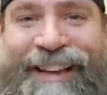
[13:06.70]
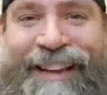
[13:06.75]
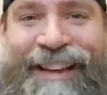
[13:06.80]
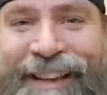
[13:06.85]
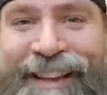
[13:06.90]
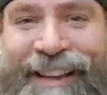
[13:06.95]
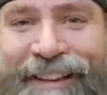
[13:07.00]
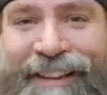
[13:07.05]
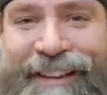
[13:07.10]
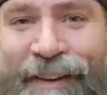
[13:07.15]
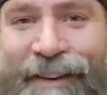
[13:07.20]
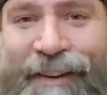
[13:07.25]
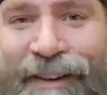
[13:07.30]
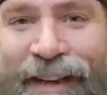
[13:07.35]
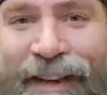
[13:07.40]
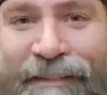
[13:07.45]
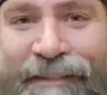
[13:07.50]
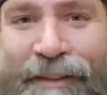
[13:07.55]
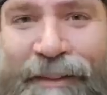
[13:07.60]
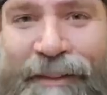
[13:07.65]
hey, Dark.
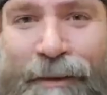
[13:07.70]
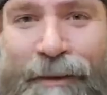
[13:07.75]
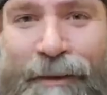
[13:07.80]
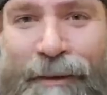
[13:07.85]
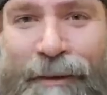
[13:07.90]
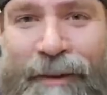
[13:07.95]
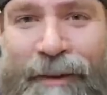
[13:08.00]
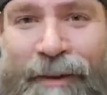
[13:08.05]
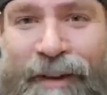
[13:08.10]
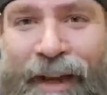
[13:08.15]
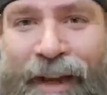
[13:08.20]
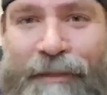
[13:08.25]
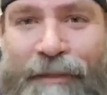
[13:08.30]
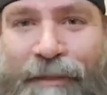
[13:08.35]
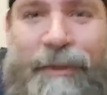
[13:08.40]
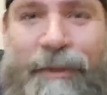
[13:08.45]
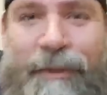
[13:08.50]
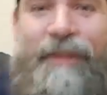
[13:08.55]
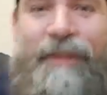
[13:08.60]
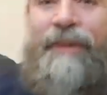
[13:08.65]
Have you have you been
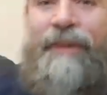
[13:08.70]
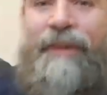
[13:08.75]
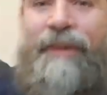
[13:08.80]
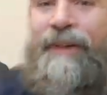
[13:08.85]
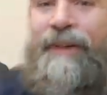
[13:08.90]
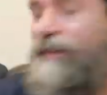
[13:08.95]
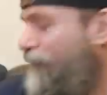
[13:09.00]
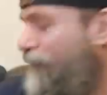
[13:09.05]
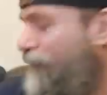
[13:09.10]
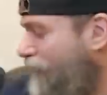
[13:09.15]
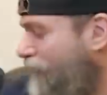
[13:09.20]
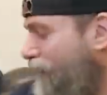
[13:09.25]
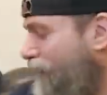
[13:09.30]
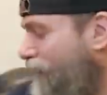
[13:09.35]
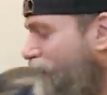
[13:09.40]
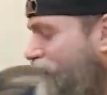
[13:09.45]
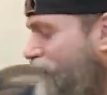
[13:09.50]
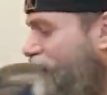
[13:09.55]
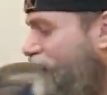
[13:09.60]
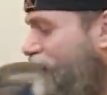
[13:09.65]
doing? Right on,
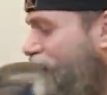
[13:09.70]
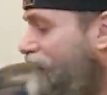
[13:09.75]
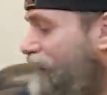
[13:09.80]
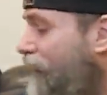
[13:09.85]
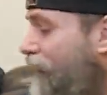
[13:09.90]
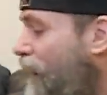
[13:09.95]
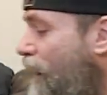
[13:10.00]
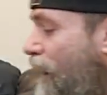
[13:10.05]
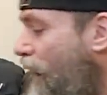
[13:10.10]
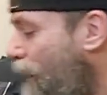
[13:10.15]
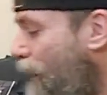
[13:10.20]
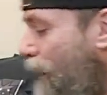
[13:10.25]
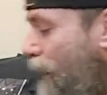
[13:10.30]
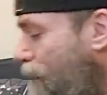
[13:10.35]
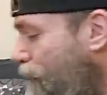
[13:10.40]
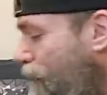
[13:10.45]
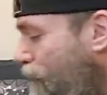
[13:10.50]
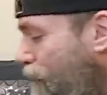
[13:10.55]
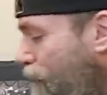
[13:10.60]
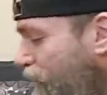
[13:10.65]
guys. Um,
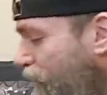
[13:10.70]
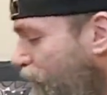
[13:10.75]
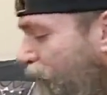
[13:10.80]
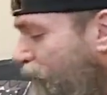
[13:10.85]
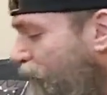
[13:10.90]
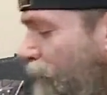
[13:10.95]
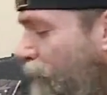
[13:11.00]
so